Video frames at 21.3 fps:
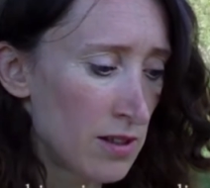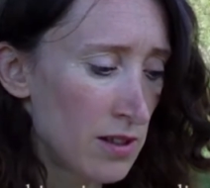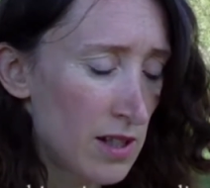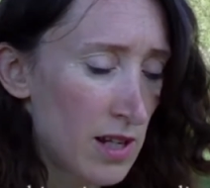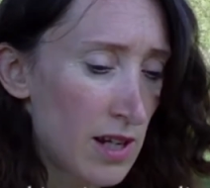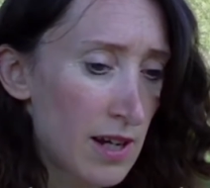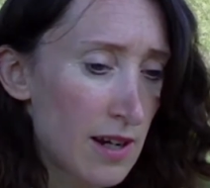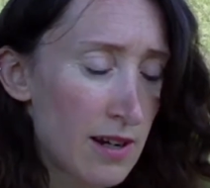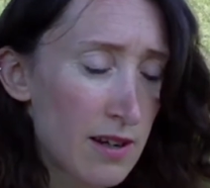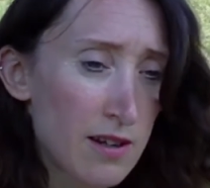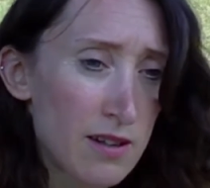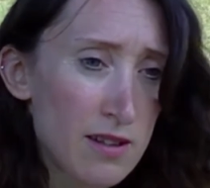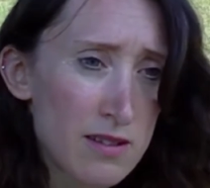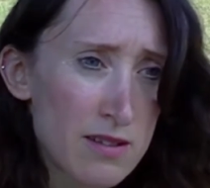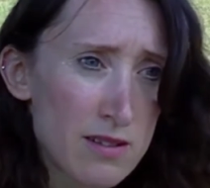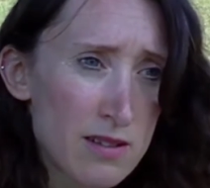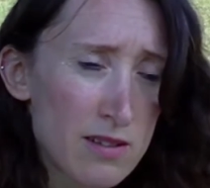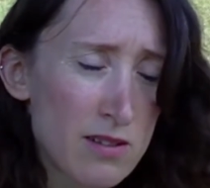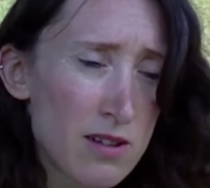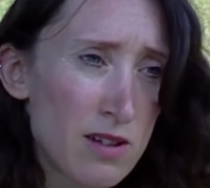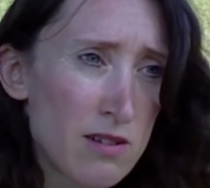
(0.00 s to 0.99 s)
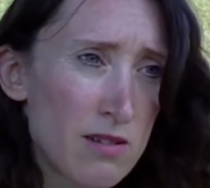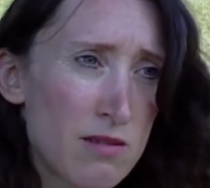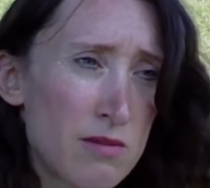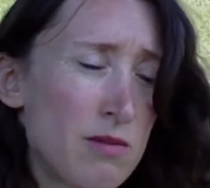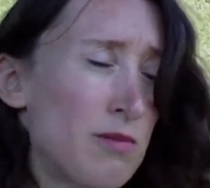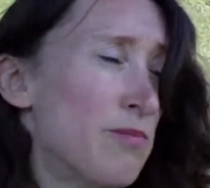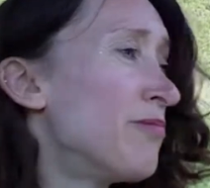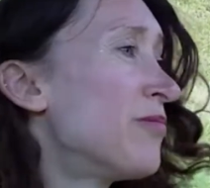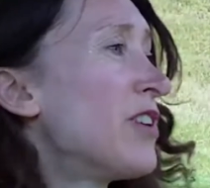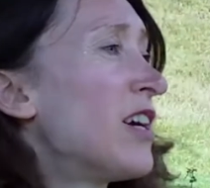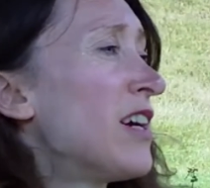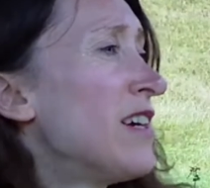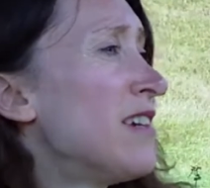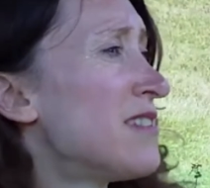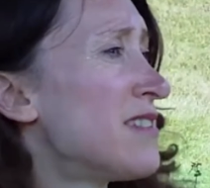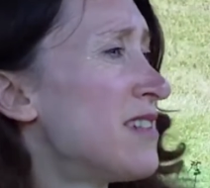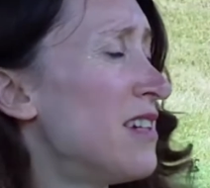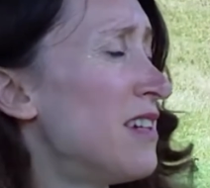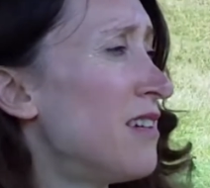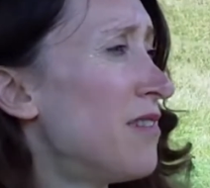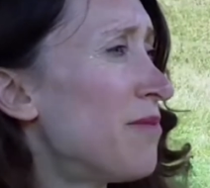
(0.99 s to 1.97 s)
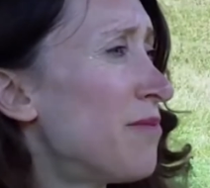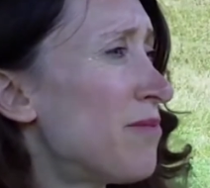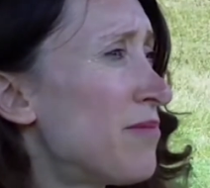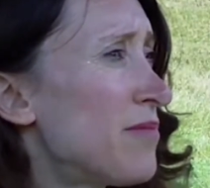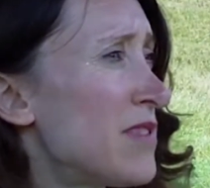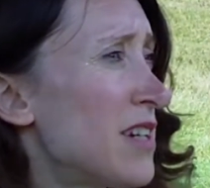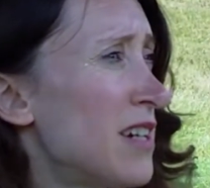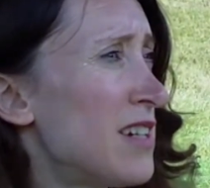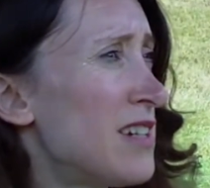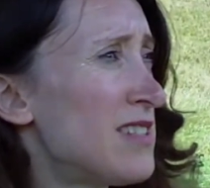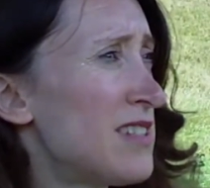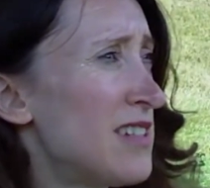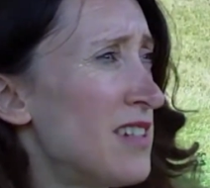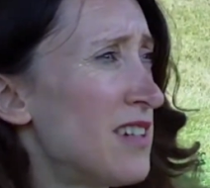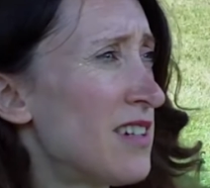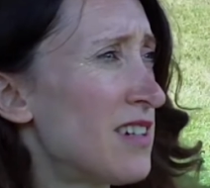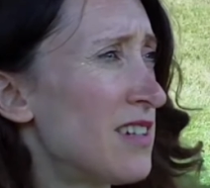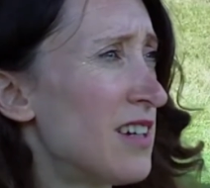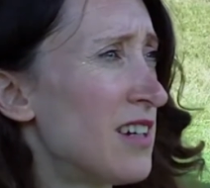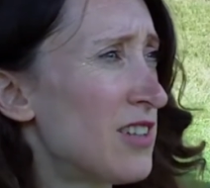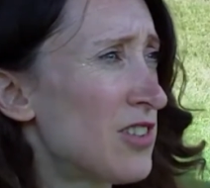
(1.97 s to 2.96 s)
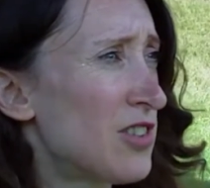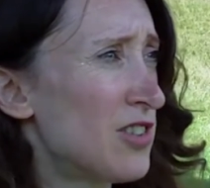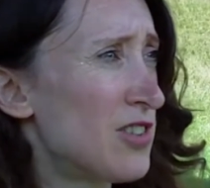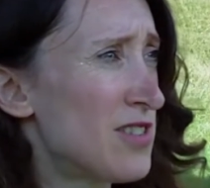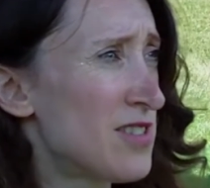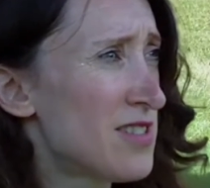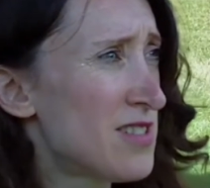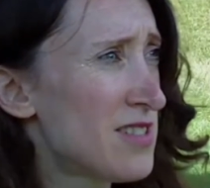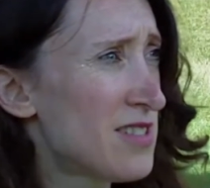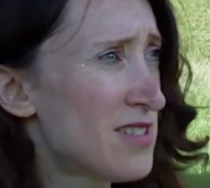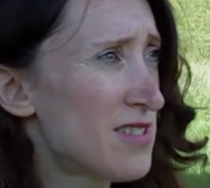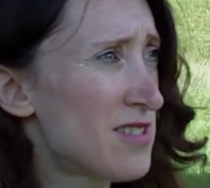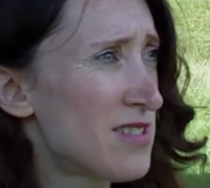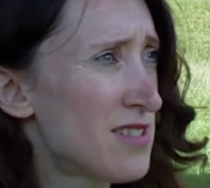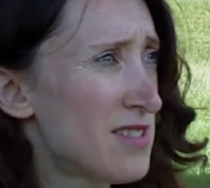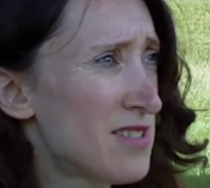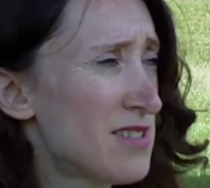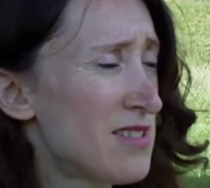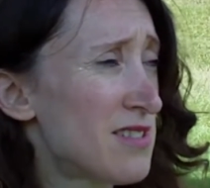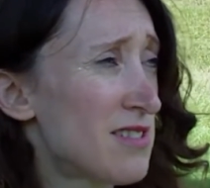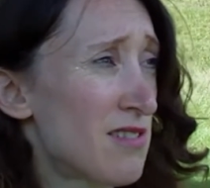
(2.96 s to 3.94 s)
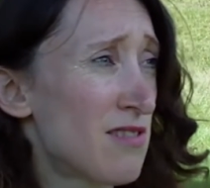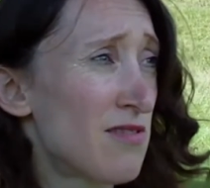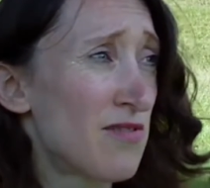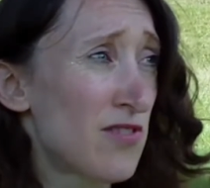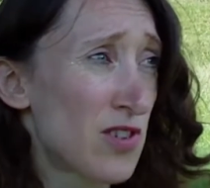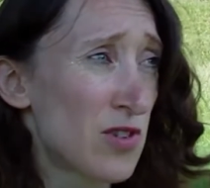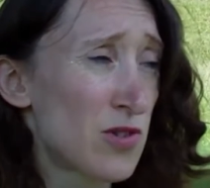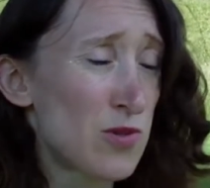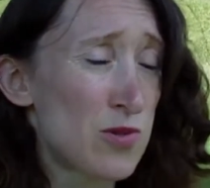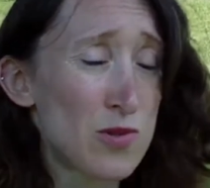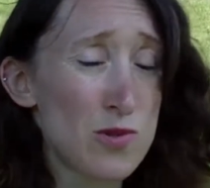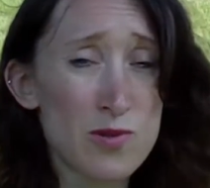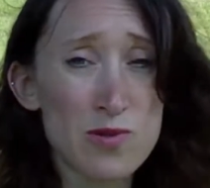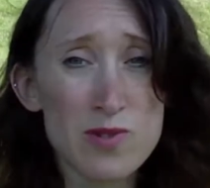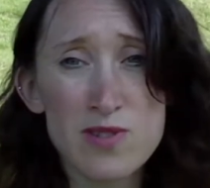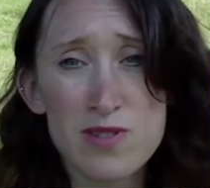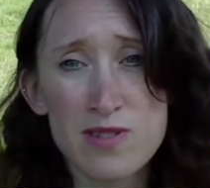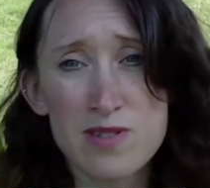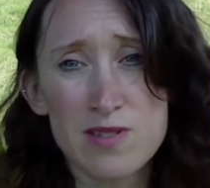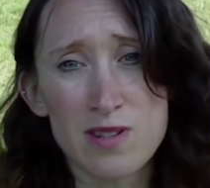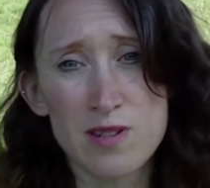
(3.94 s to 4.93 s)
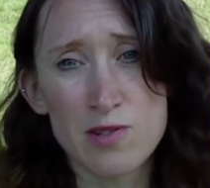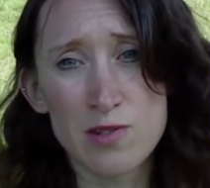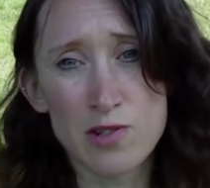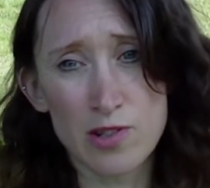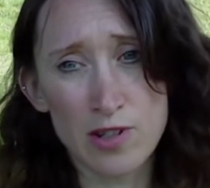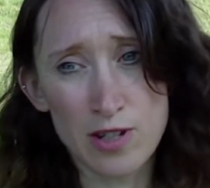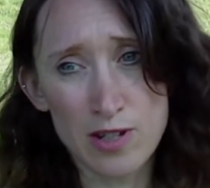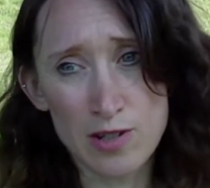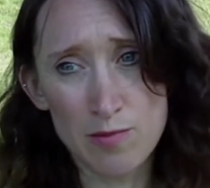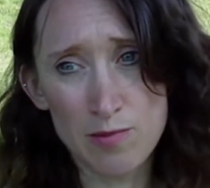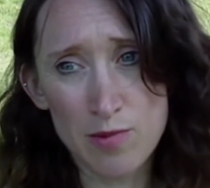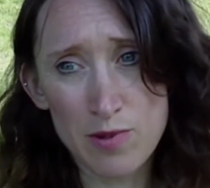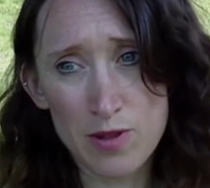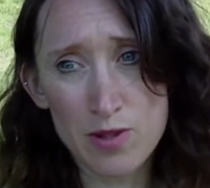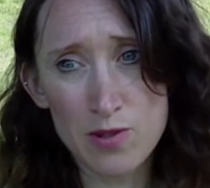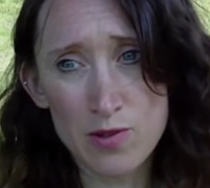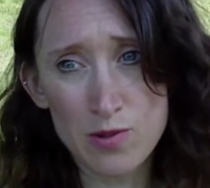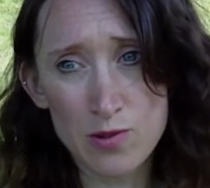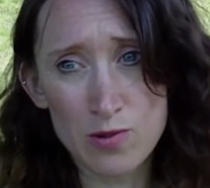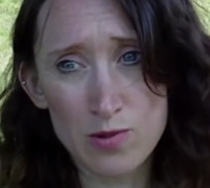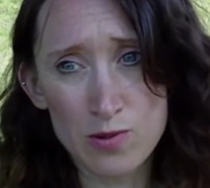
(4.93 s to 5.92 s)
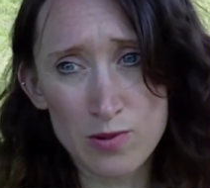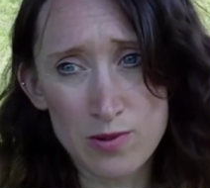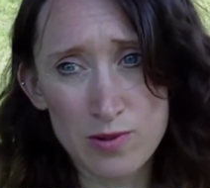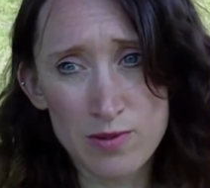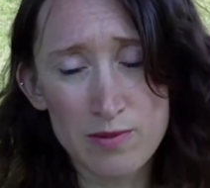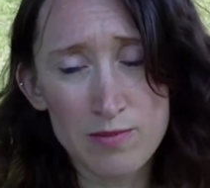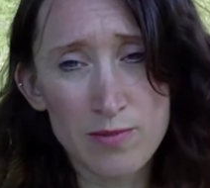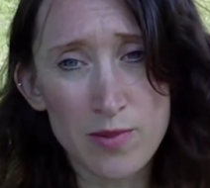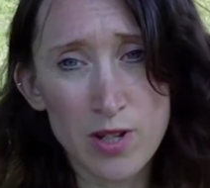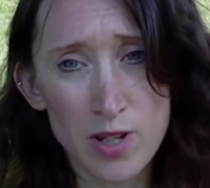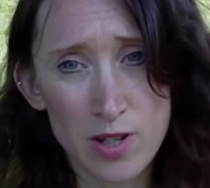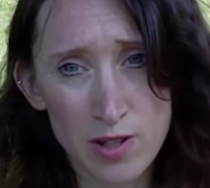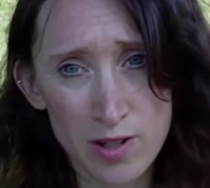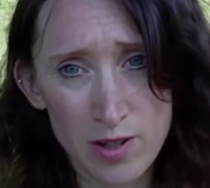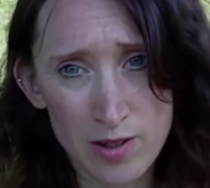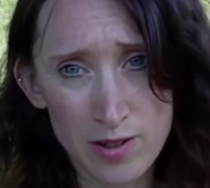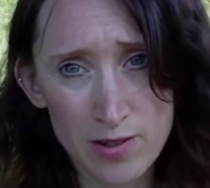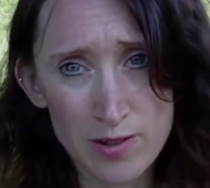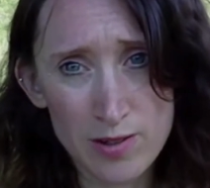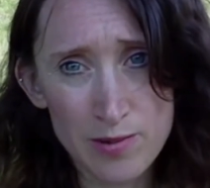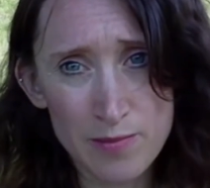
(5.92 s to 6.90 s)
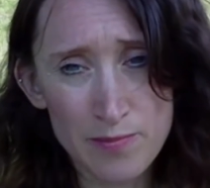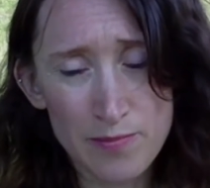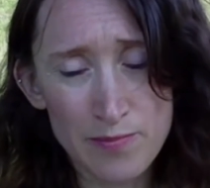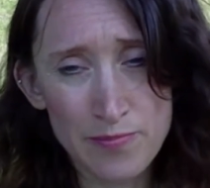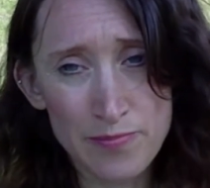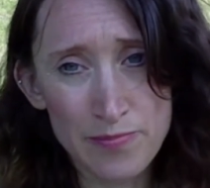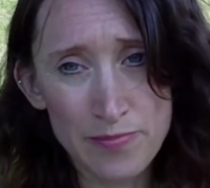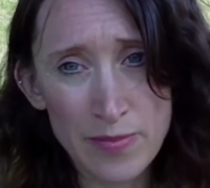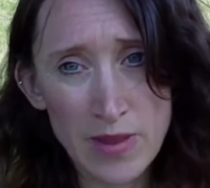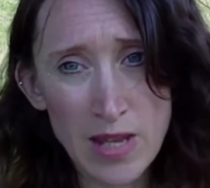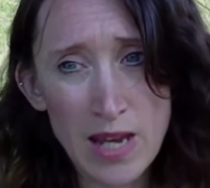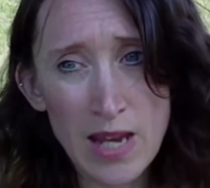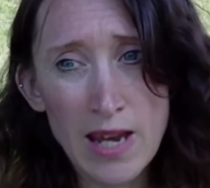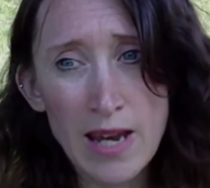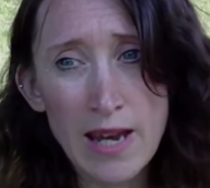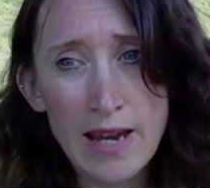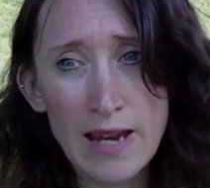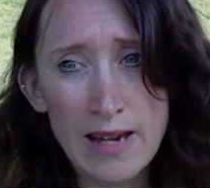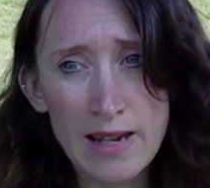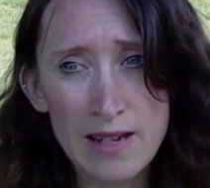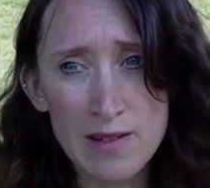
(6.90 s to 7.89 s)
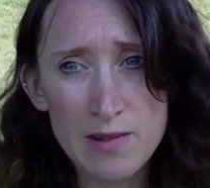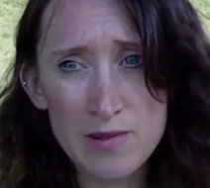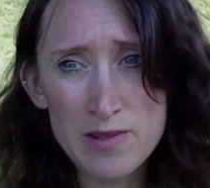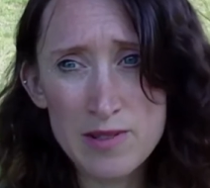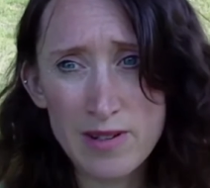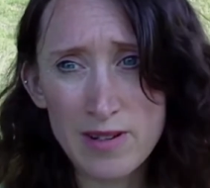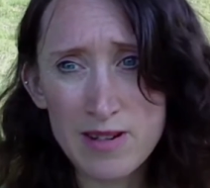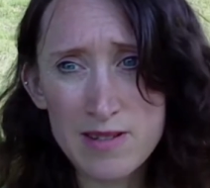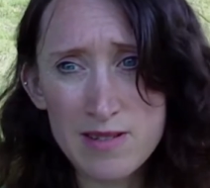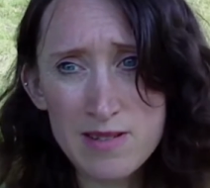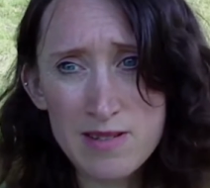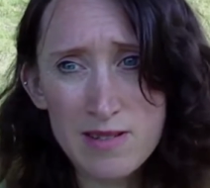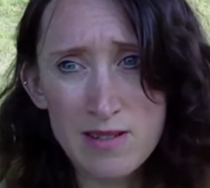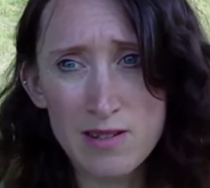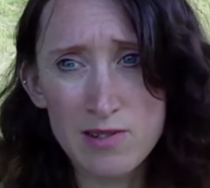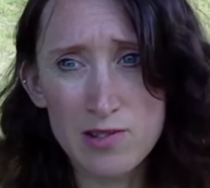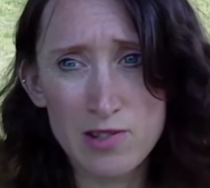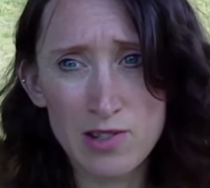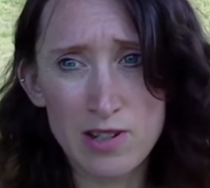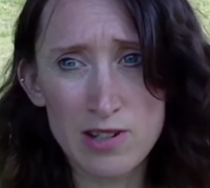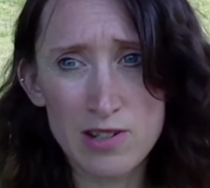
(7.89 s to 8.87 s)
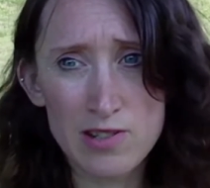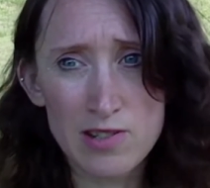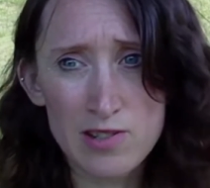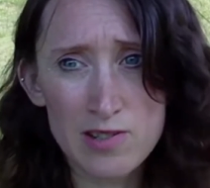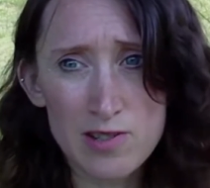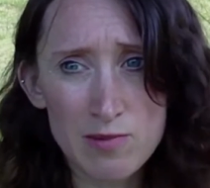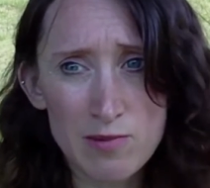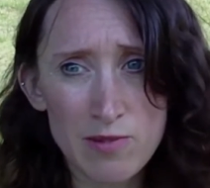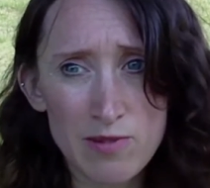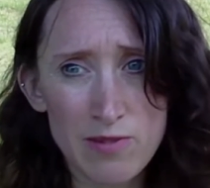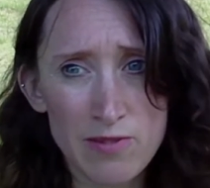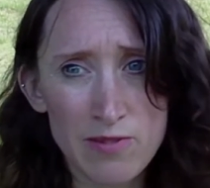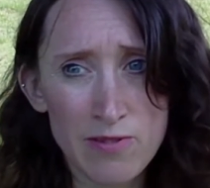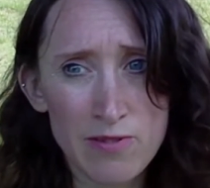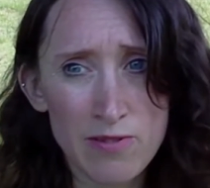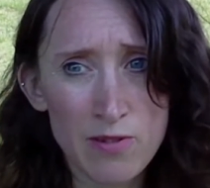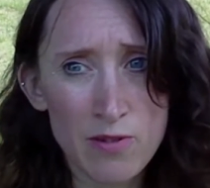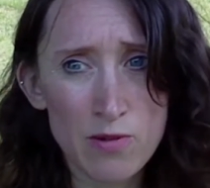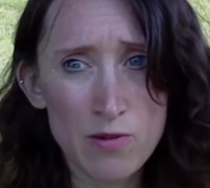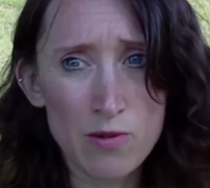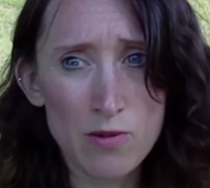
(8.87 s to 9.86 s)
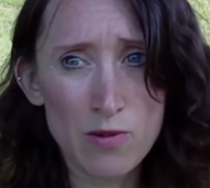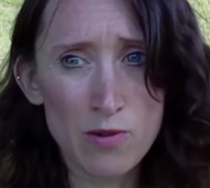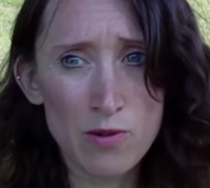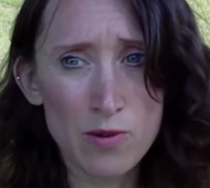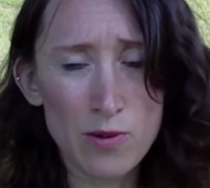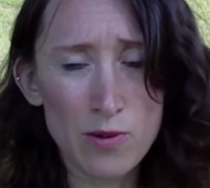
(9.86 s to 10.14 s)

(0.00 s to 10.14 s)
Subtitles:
yeah, and deity connections. This is of course associated with the Norn Erd. It also has associations with Thor,